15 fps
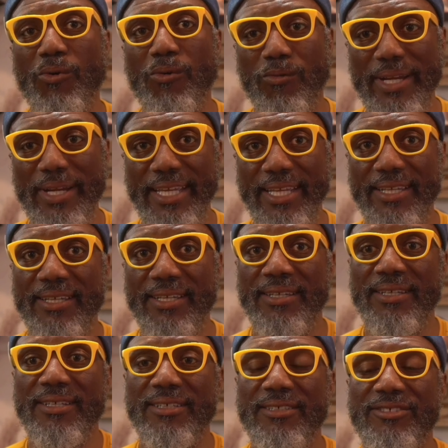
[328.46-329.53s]
rig
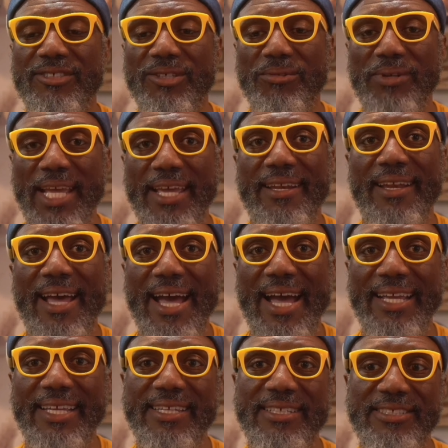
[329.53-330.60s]
so that I
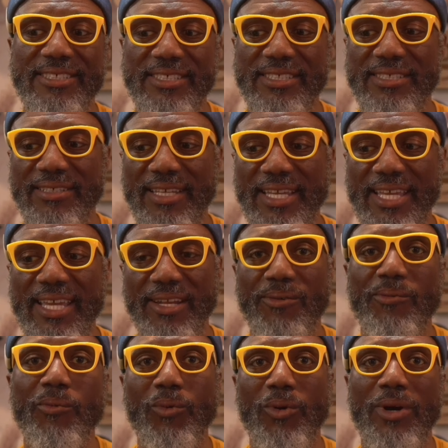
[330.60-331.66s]
can just hit
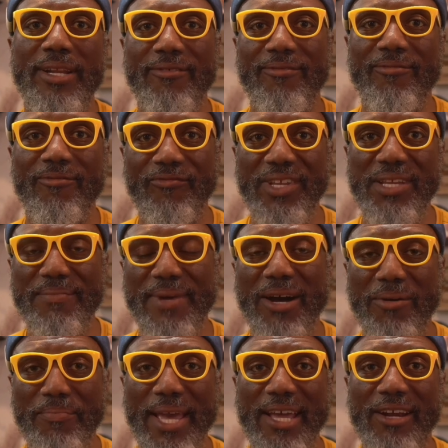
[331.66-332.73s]
one V
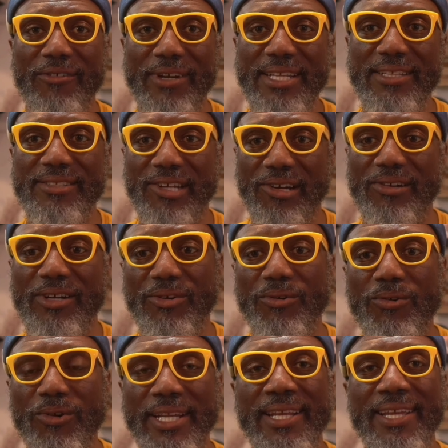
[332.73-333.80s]
mount battery, turn it
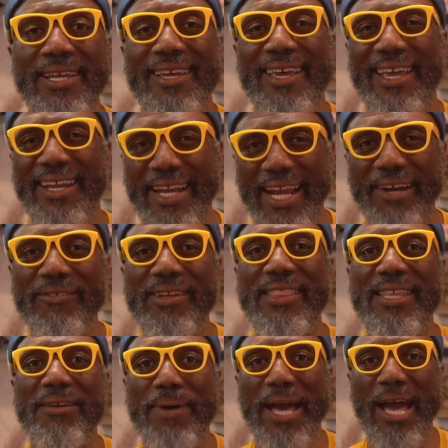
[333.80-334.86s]
on, and
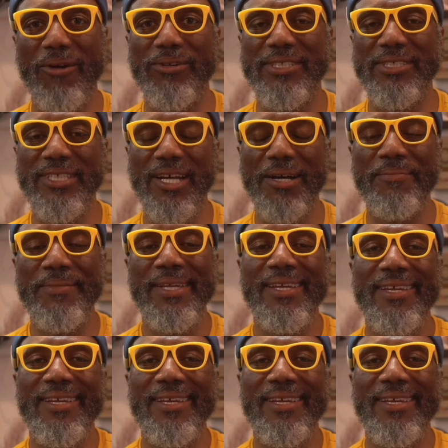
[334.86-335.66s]
everything powers up.